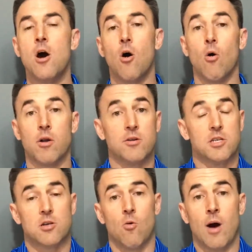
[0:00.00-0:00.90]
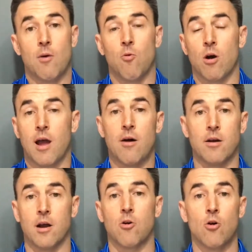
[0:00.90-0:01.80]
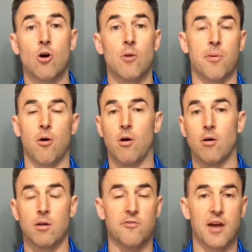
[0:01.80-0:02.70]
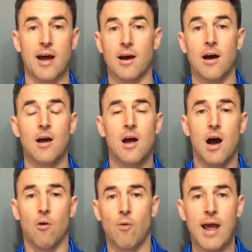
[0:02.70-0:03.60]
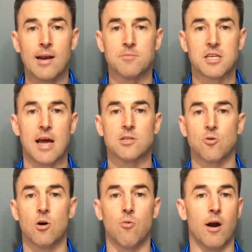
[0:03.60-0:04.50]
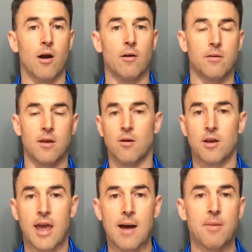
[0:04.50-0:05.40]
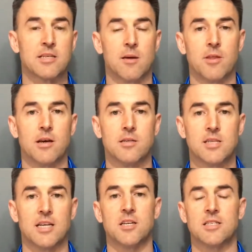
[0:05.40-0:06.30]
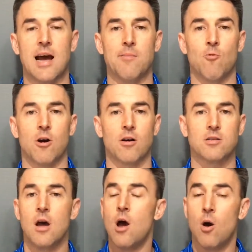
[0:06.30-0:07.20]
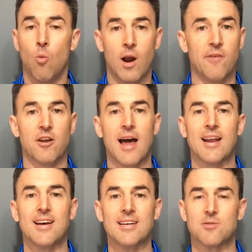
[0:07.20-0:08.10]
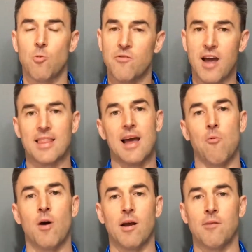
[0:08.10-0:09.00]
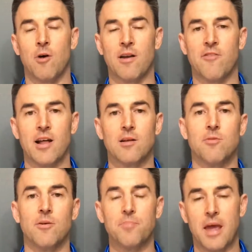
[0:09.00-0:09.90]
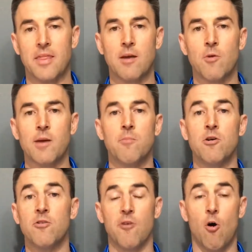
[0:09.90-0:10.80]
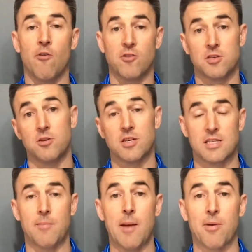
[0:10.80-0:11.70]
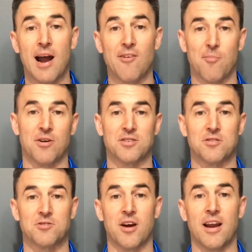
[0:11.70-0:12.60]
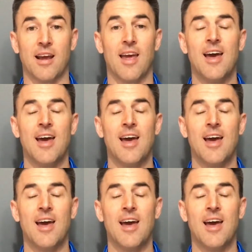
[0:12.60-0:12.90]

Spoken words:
or you just don't want to work out in a group, or you've got a random schedule where you know you can't make some of the session time work. Whatever that is, we've got that one-on-one available. And then we move over to the semi-private personal training.